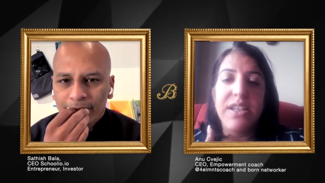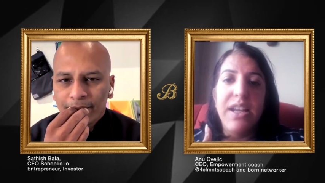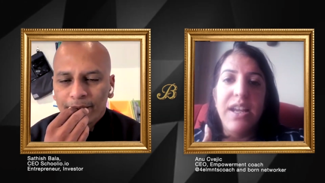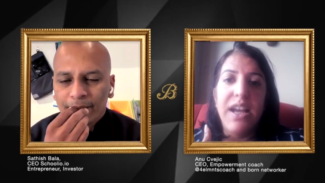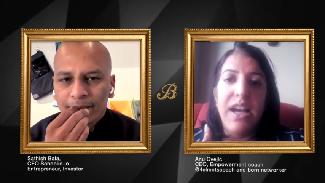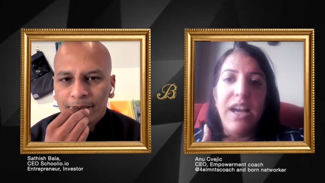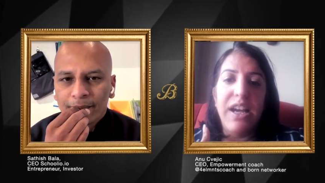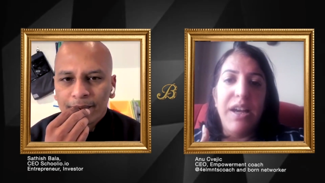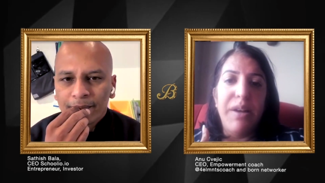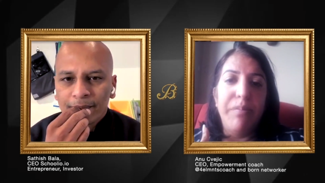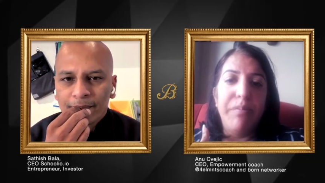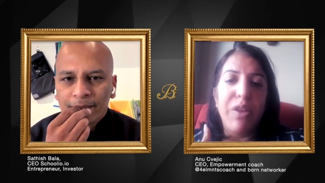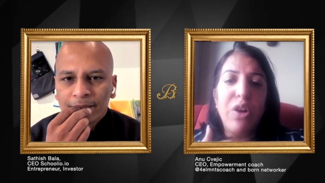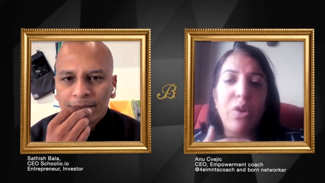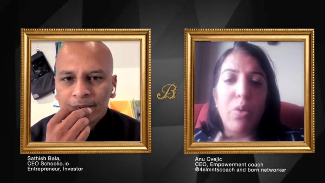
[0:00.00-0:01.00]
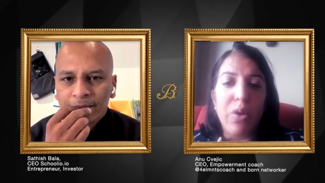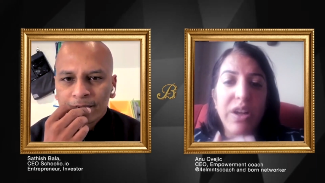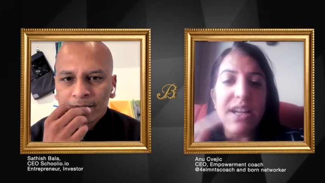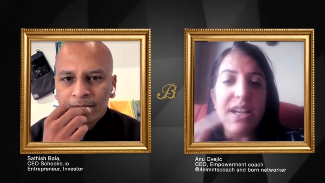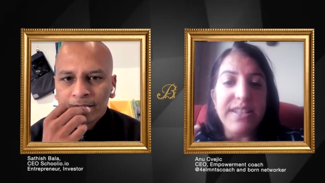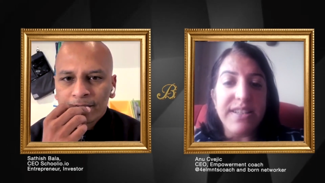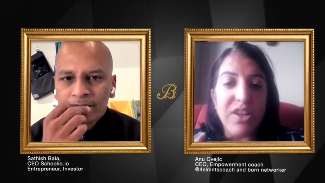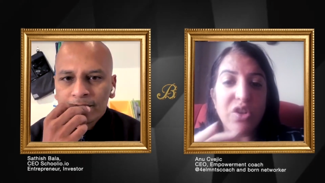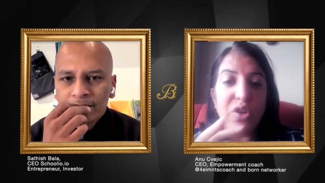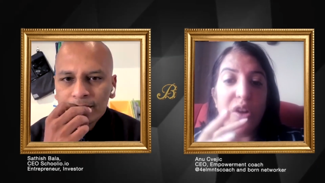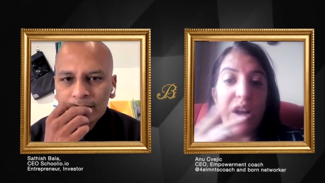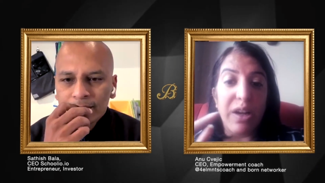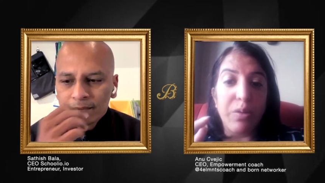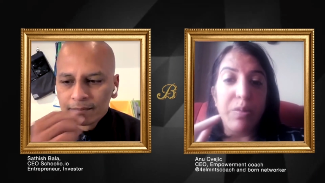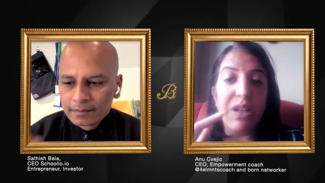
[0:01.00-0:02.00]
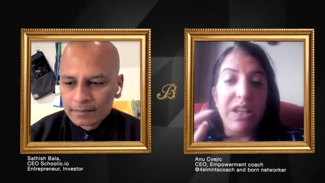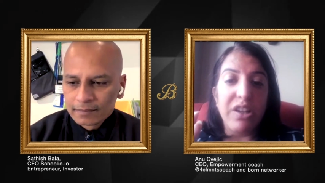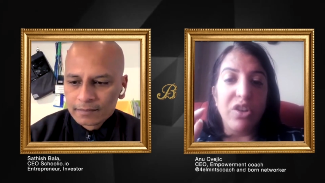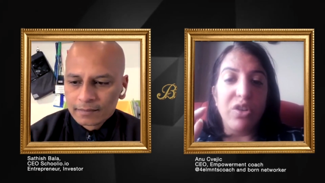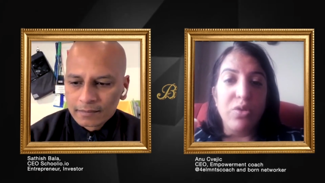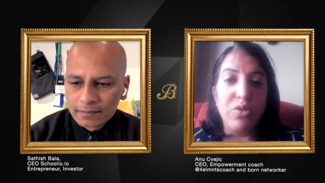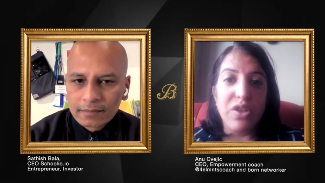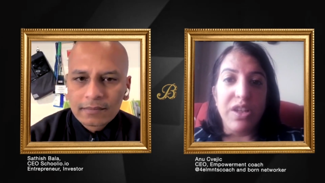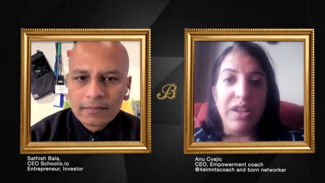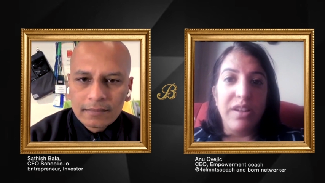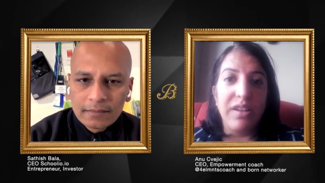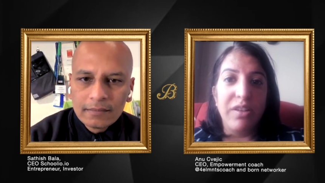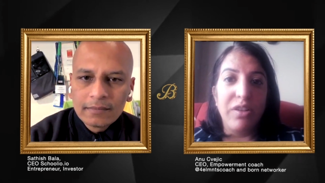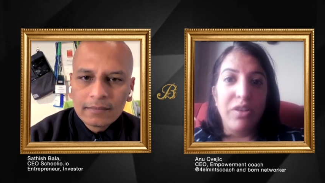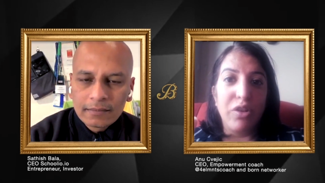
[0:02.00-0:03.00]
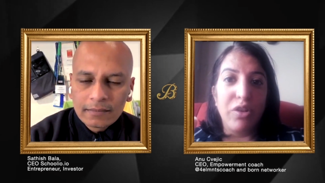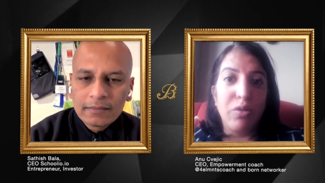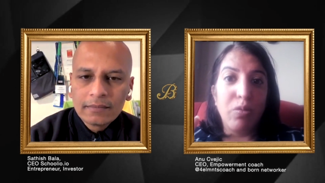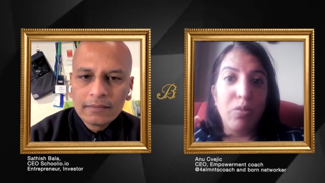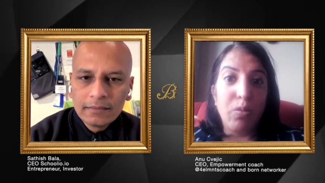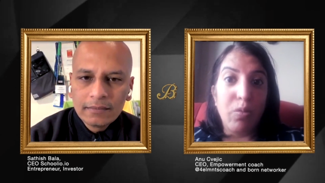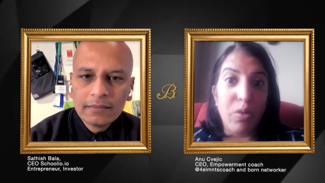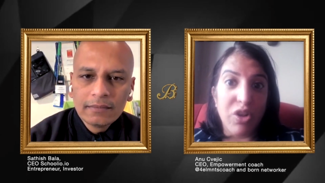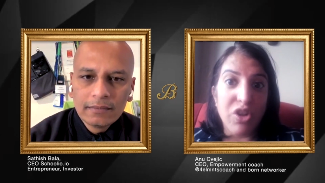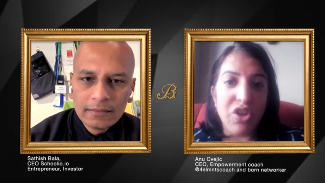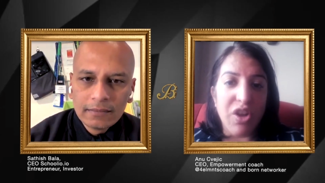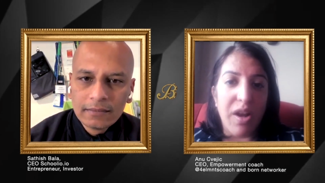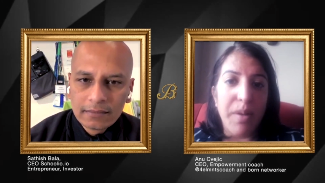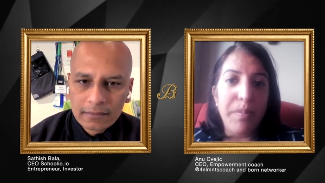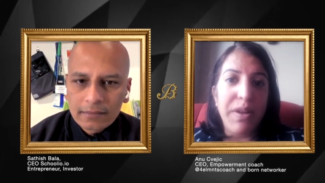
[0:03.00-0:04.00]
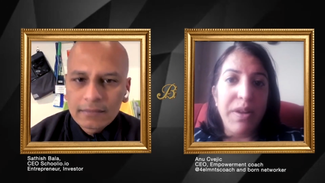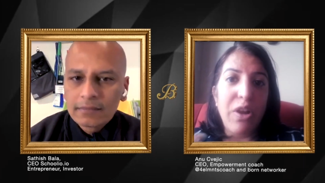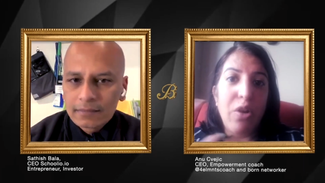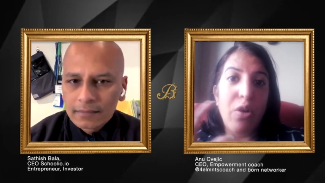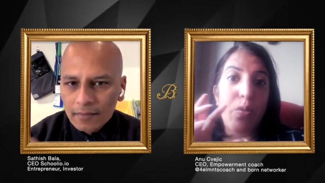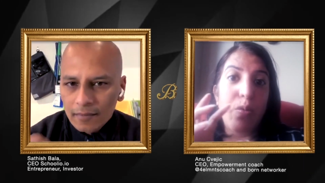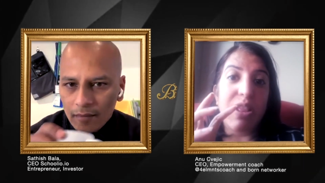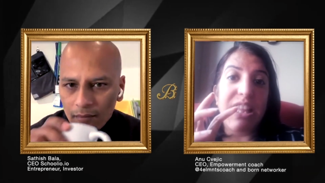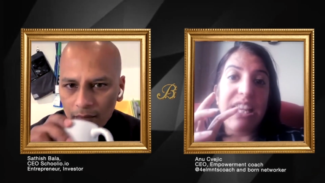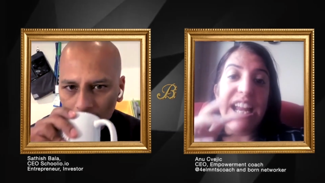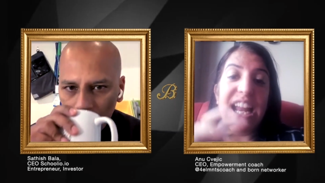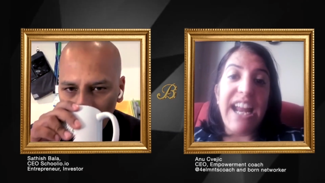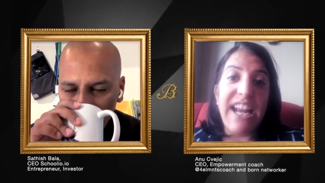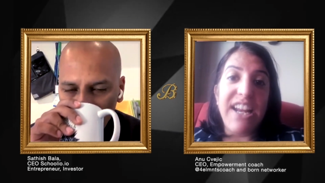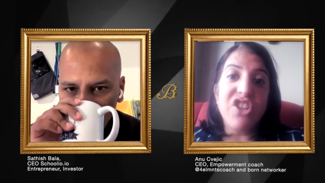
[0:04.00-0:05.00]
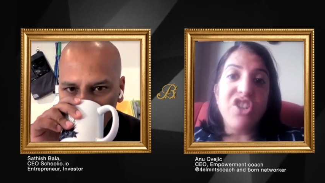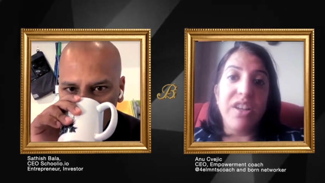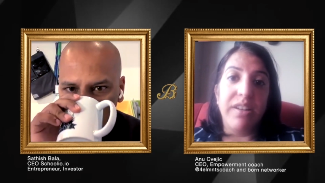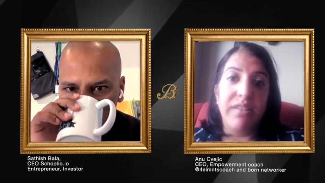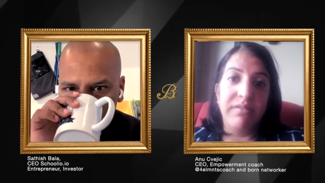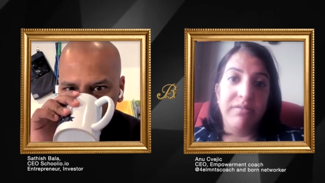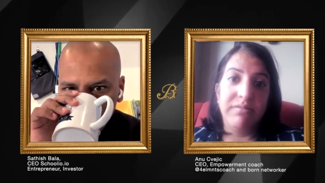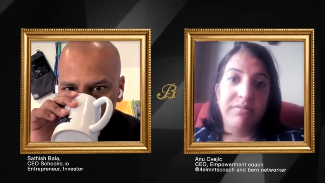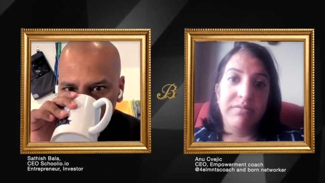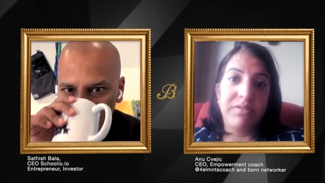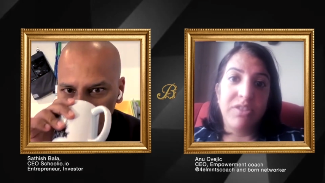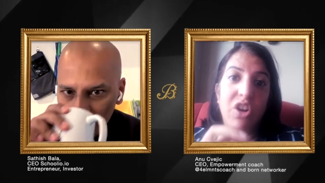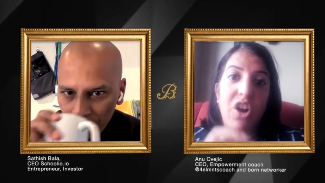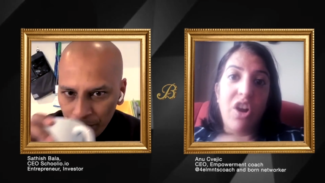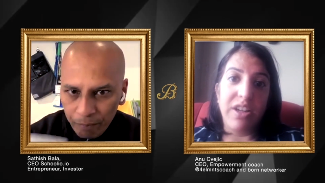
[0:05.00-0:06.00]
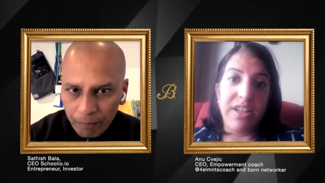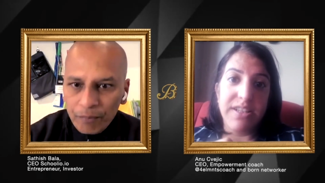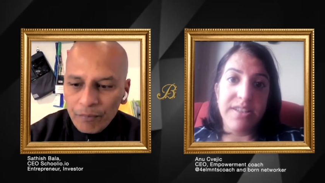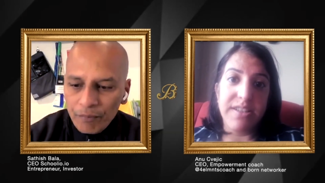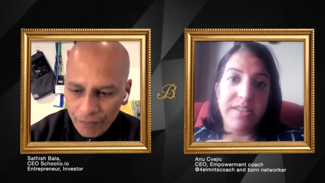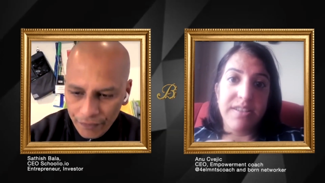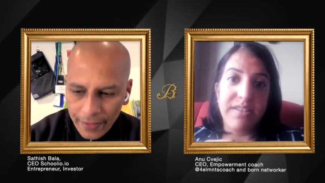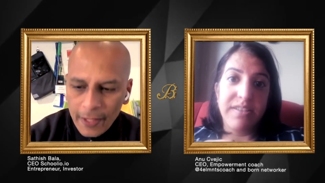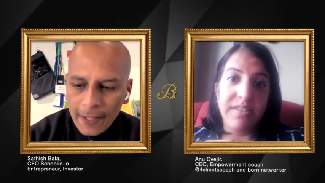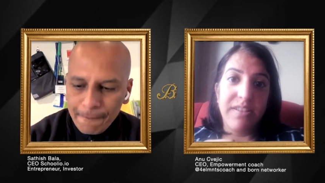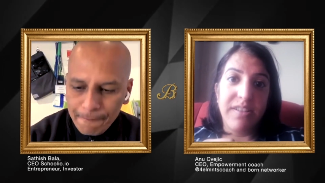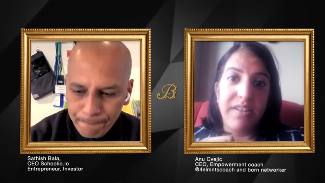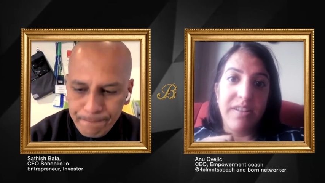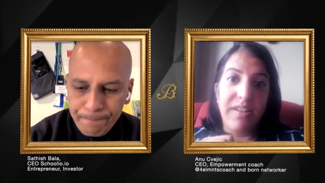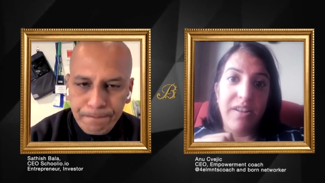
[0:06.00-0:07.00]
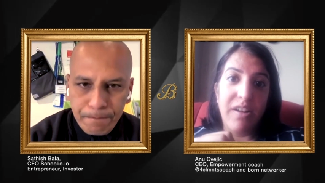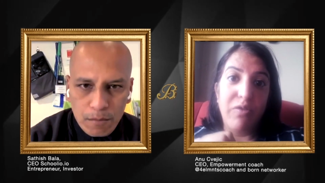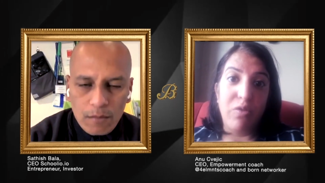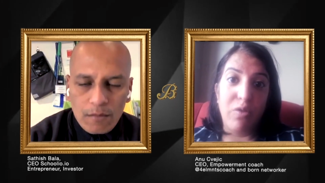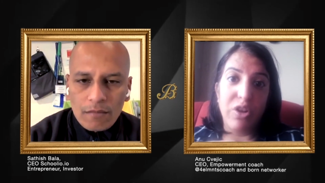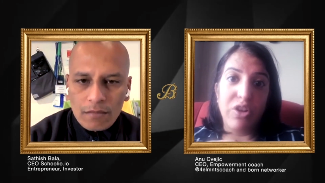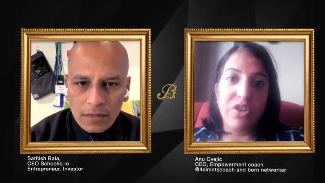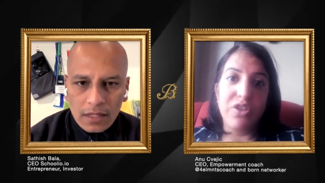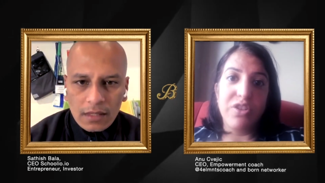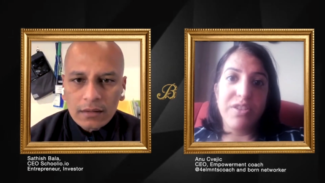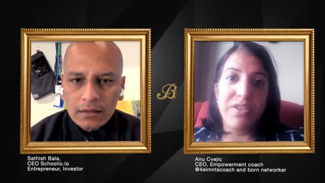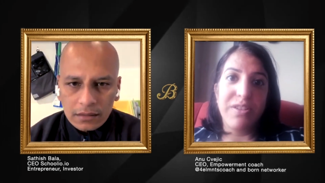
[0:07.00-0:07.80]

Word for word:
Speaker 1: um, an organizational equity and inclusion workshop with the Asian caucus of workers.